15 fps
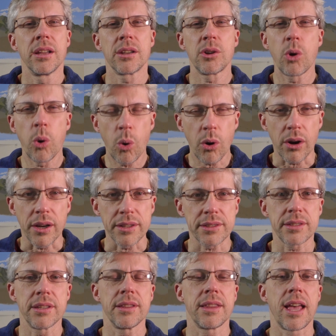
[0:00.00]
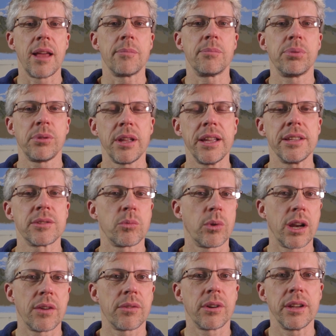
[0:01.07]
chorus that plays
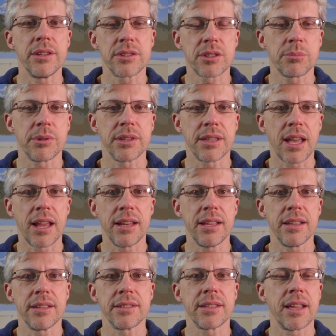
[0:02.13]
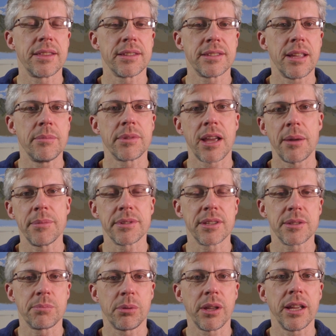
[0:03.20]
whatever instrument that is at the same time as
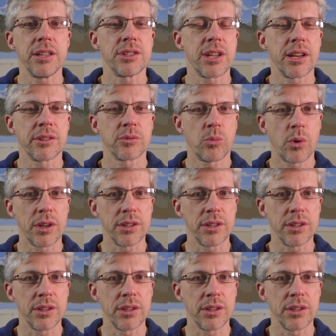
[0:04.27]
it's playing channels one